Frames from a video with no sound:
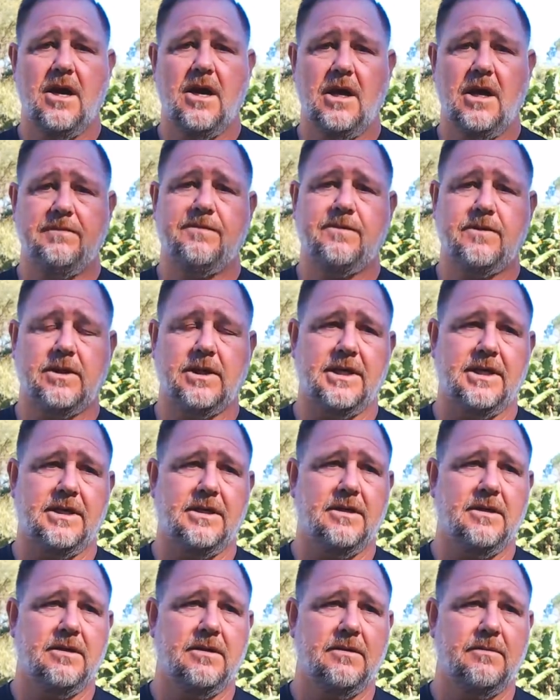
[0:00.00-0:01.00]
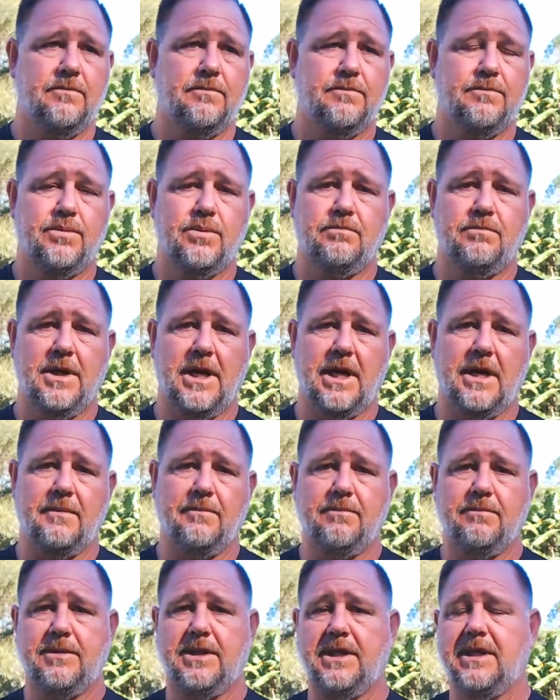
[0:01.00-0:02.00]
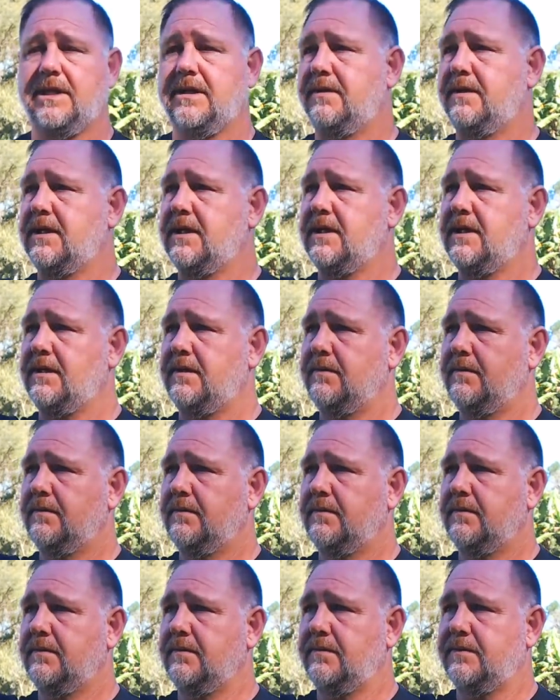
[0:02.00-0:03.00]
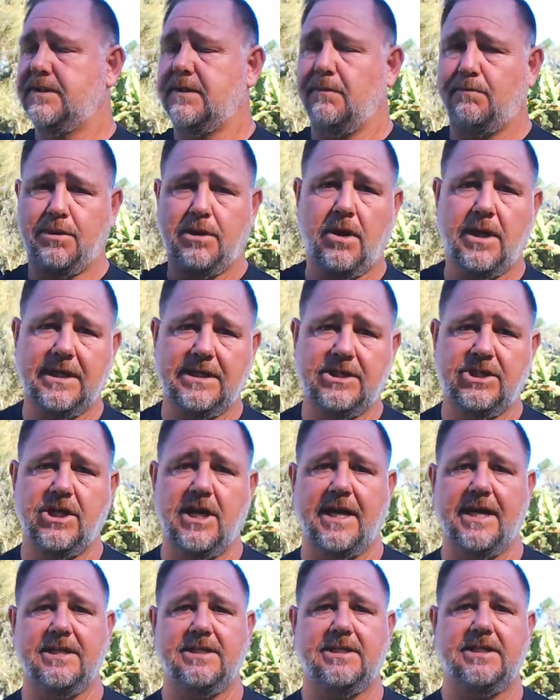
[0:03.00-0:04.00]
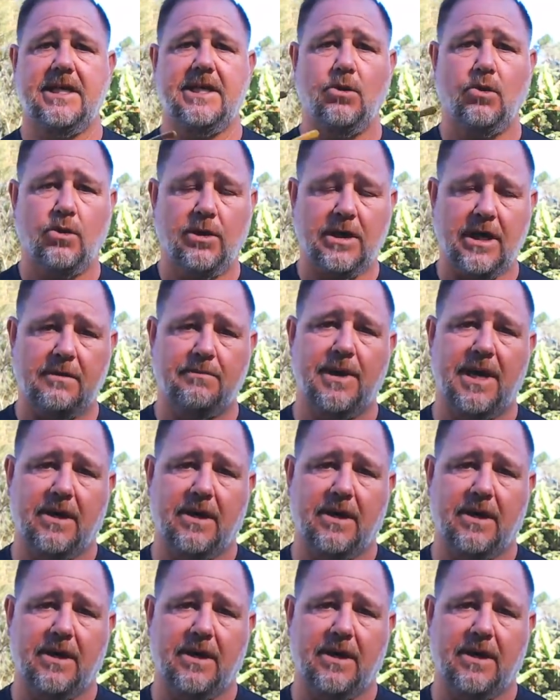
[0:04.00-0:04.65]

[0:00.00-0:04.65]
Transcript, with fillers: Hopefully the supply chains can all get